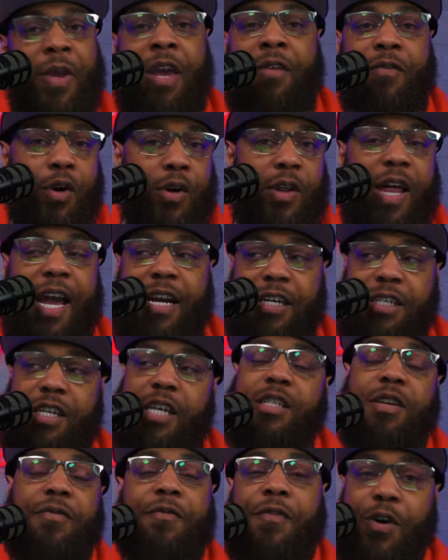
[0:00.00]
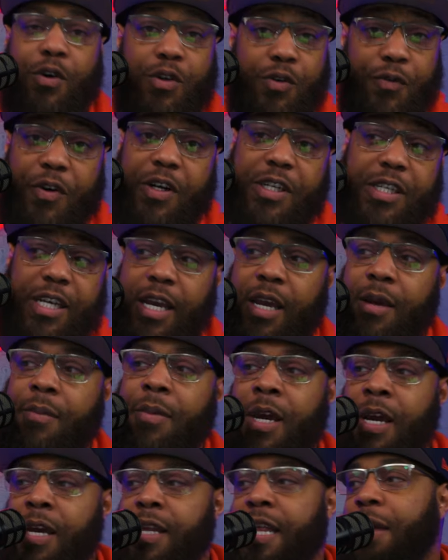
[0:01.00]
even on like a Justin Fields for a team
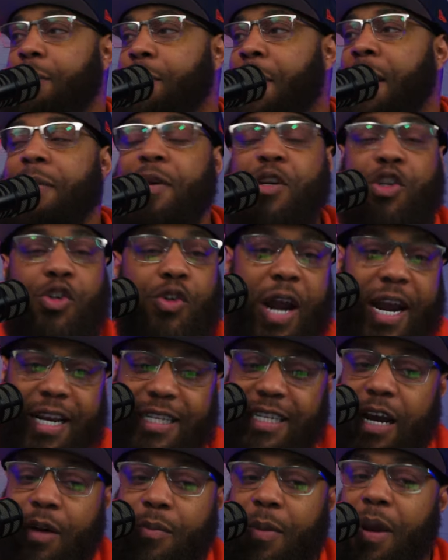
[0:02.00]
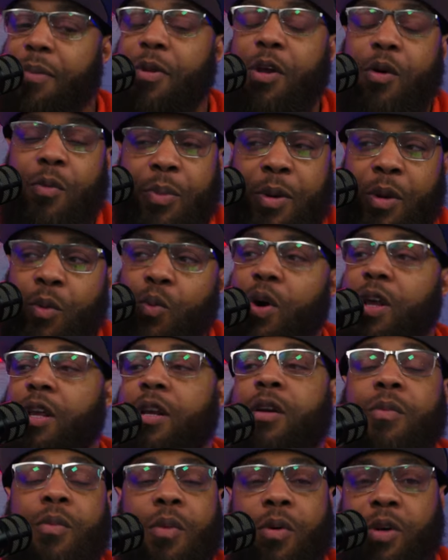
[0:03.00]
that maybe strikes out, maybe they'd be
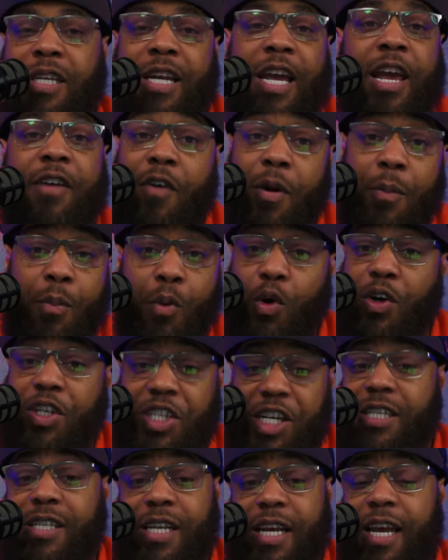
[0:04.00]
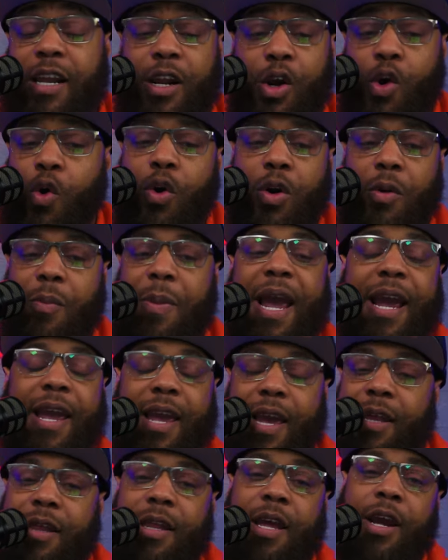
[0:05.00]
willing to give up more just to get a quarterback
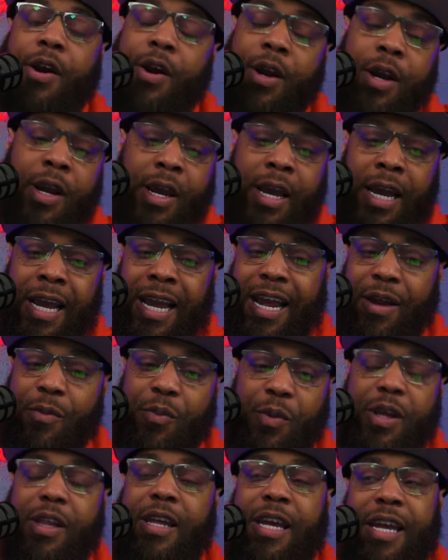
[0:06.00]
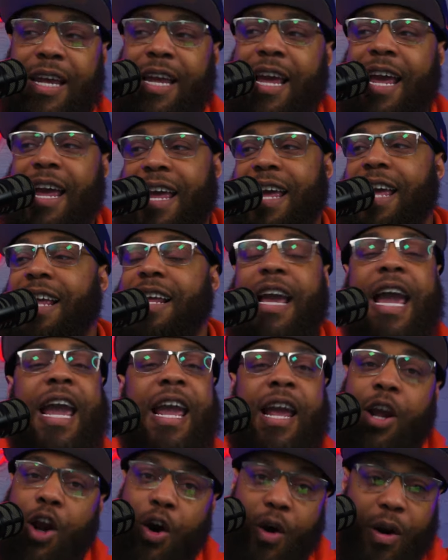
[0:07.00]
in there. It really, it
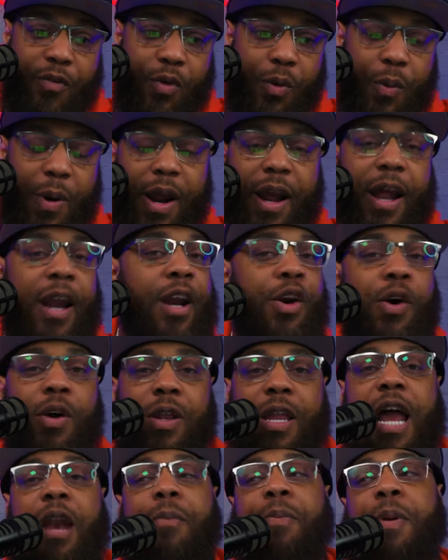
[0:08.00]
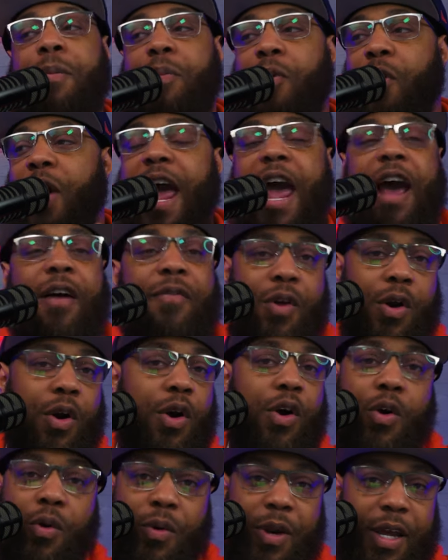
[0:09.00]
can go everywhere. And I know a lot of people have their
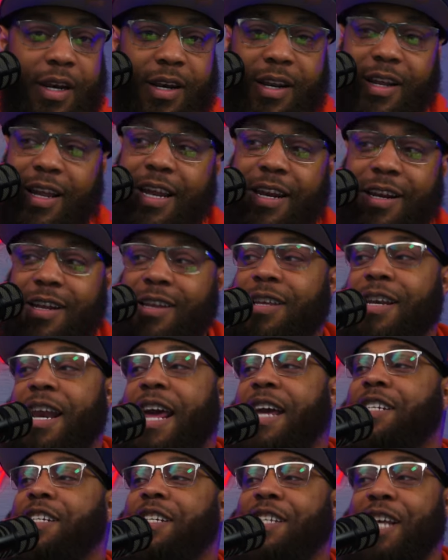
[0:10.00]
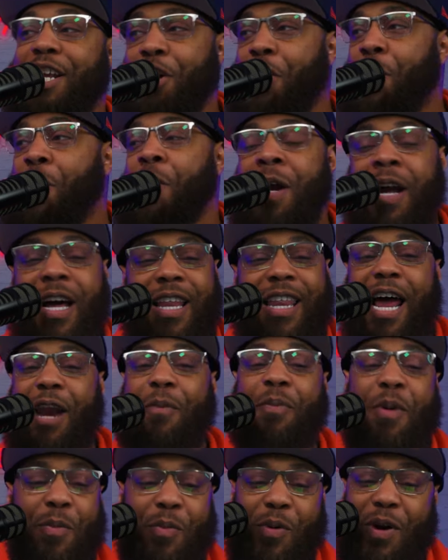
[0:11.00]
own inclinations. I know a lot
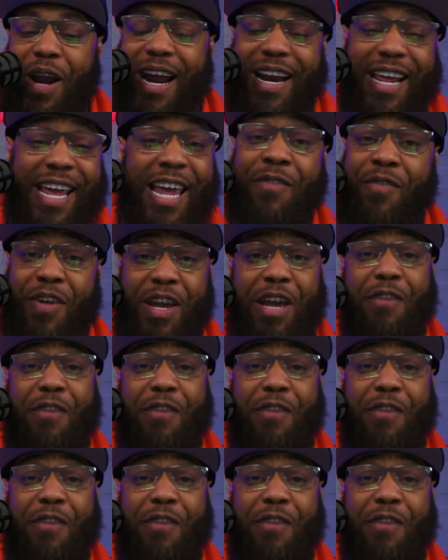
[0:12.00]
of people kind of even